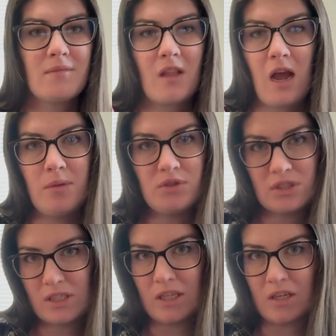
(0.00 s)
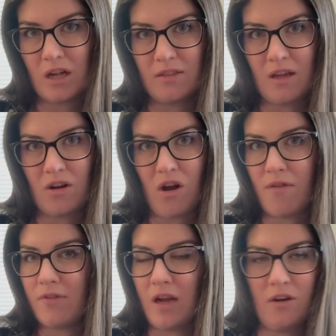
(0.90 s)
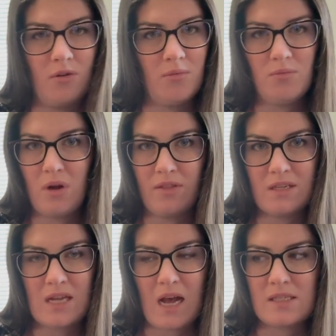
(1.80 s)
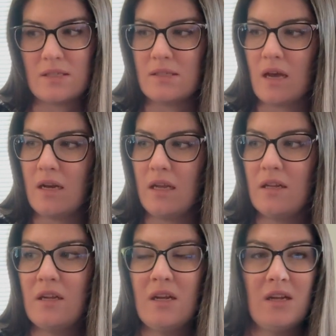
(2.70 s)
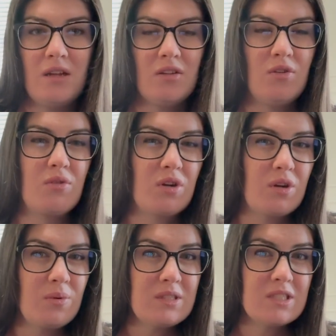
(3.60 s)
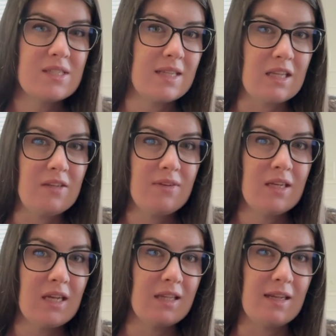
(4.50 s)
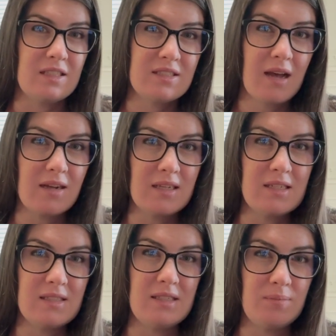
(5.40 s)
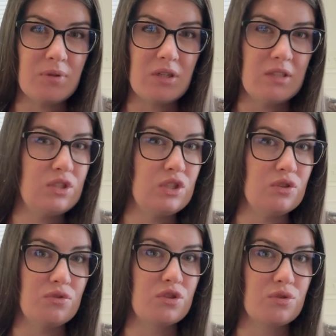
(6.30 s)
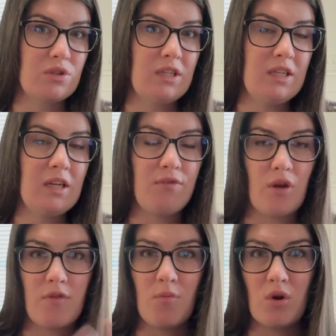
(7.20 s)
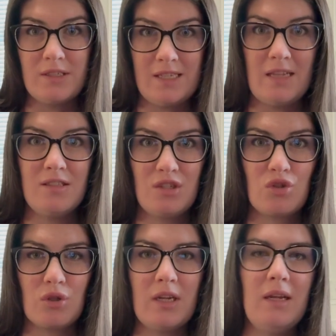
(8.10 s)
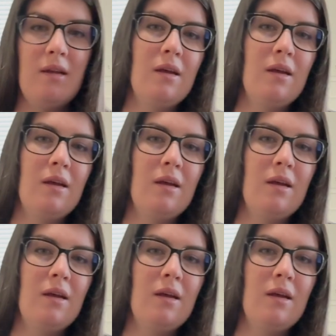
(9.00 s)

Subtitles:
I'm just going to cut that off. I don't want the tassels on it. You could always just leave it and like tuck it deeper into your tree if you have a more dense tree.